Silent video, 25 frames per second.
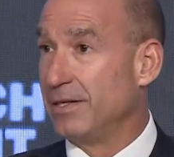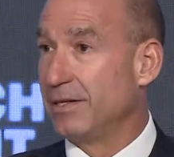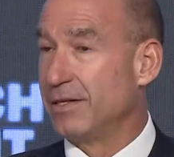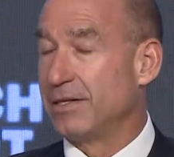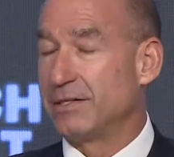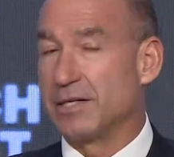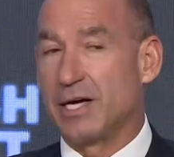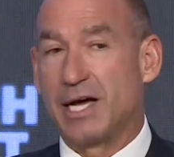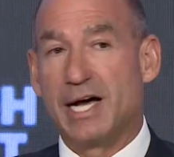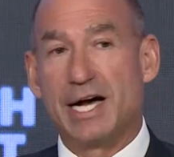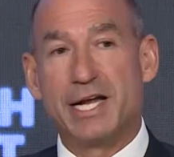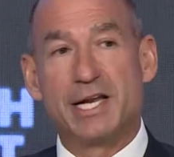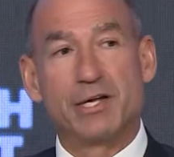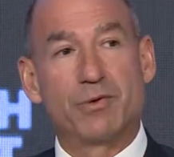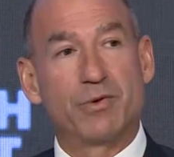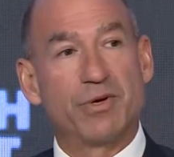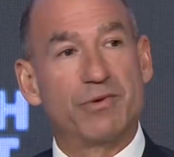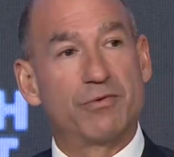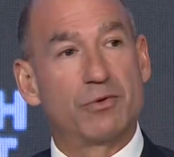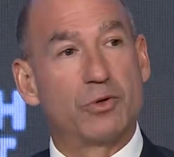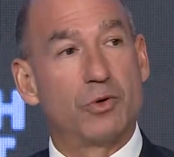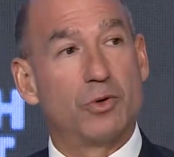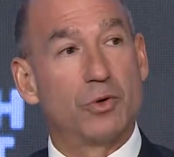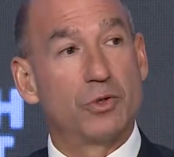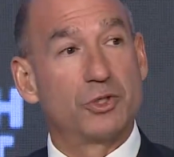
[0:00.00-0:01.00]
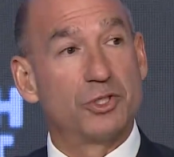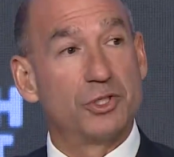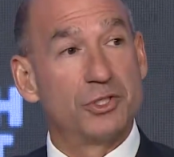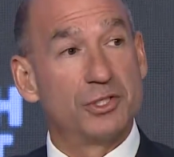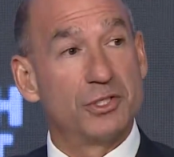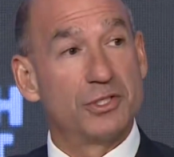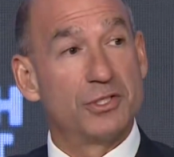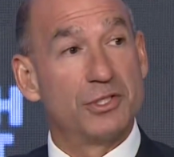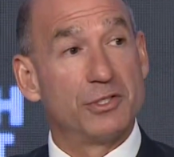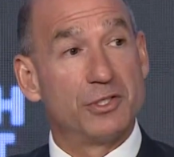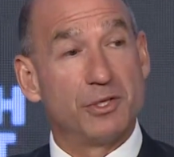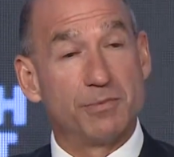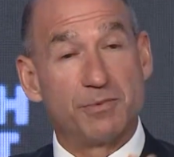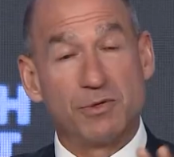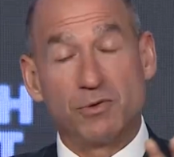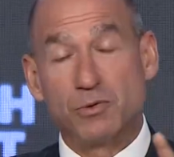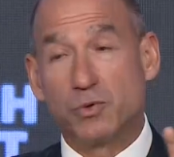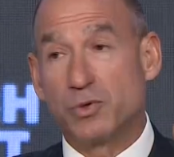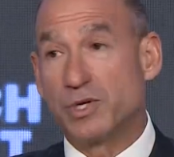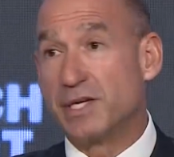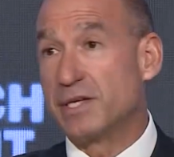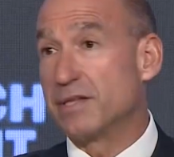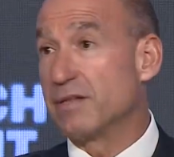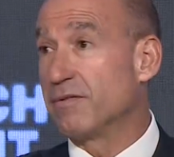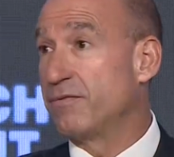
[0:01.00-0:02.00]
There's a high degree of cautiousness in terms of
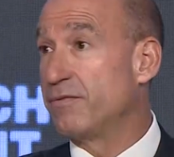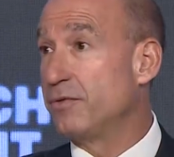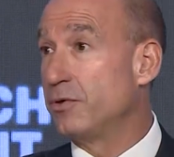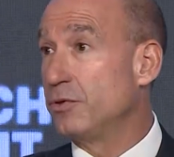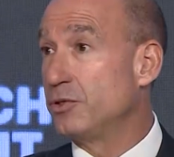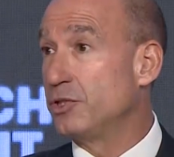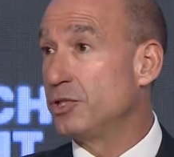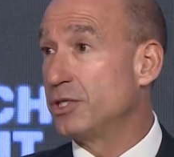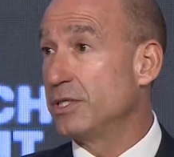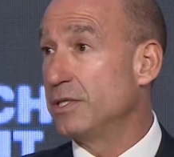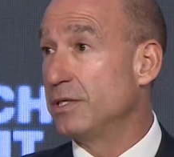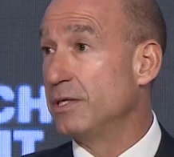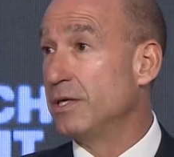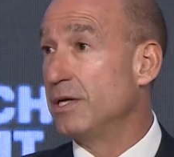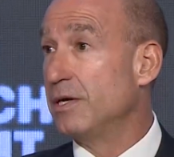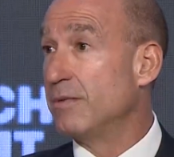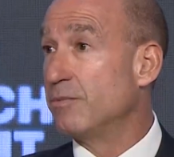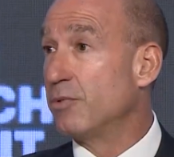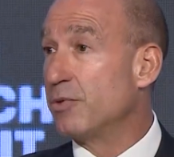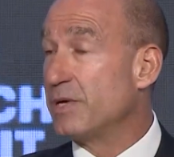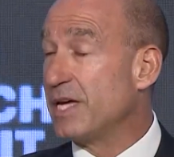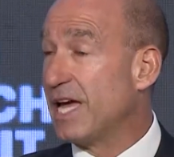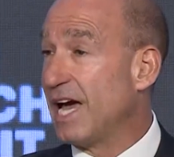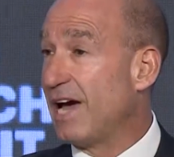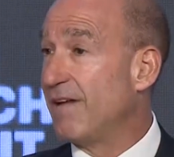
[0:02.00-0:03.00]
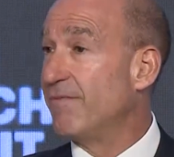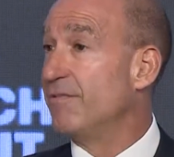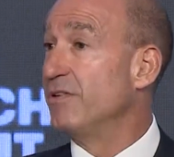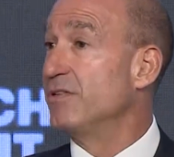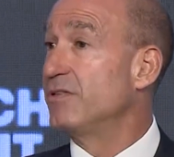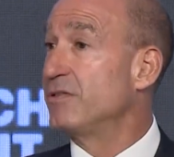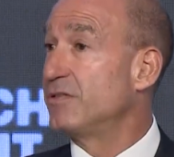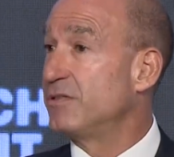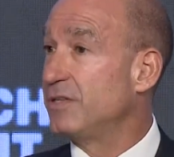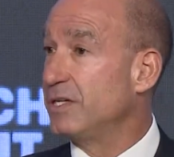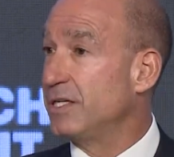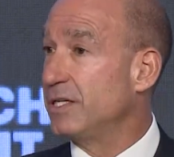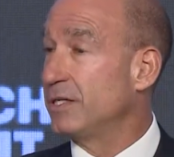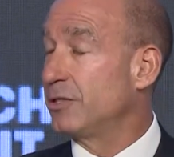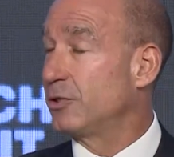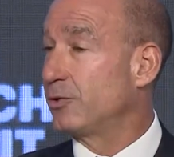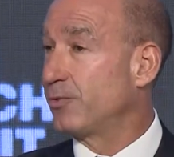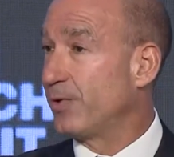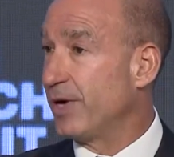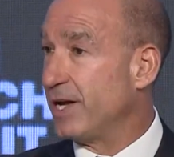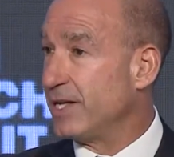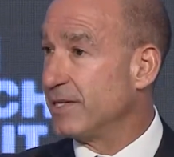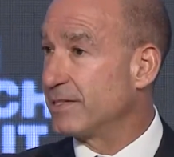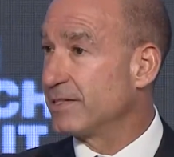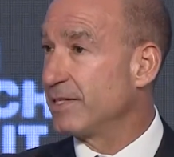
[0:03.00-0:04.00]
looking at the future, but we haven't seen it
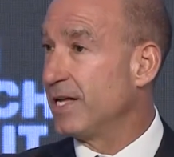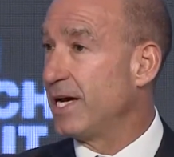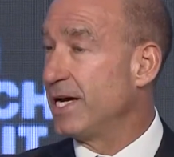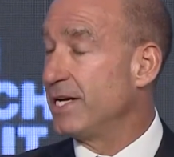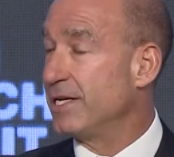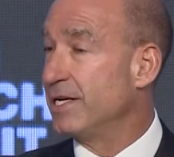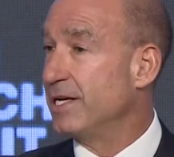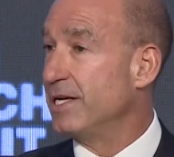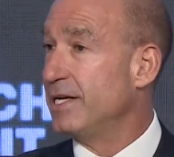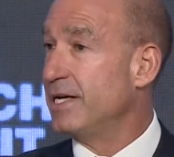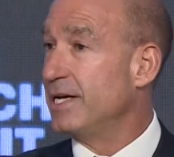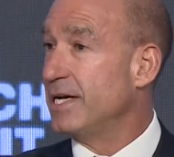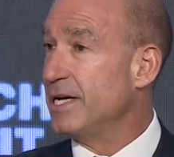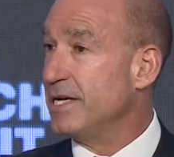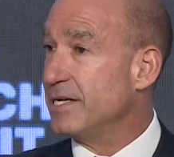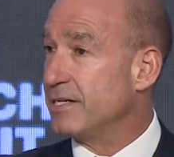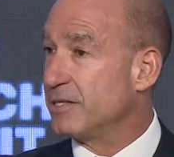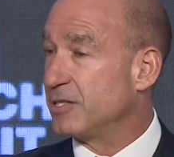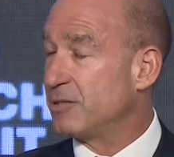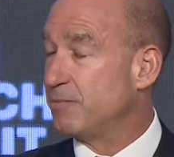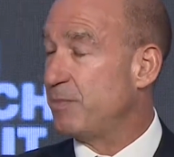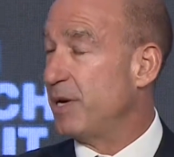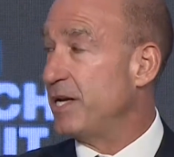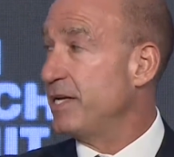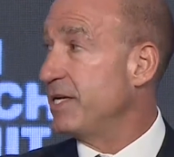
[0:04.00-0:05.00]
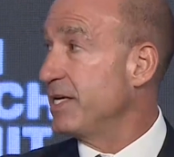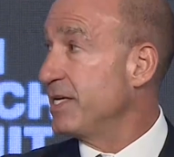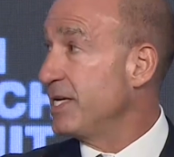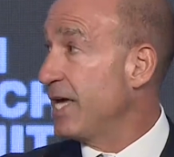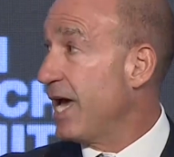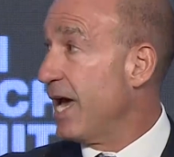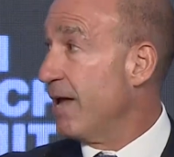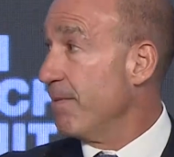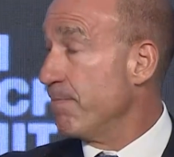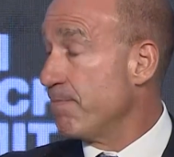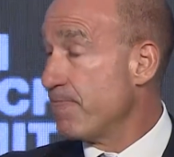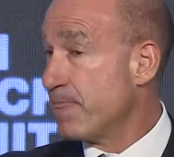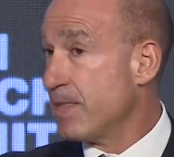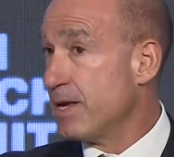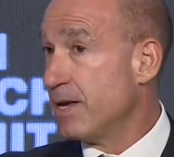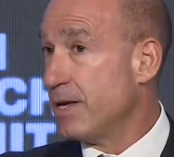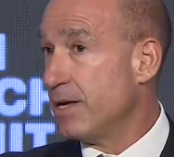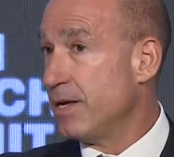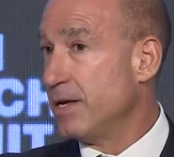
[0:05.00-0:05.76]
translate into spending yet.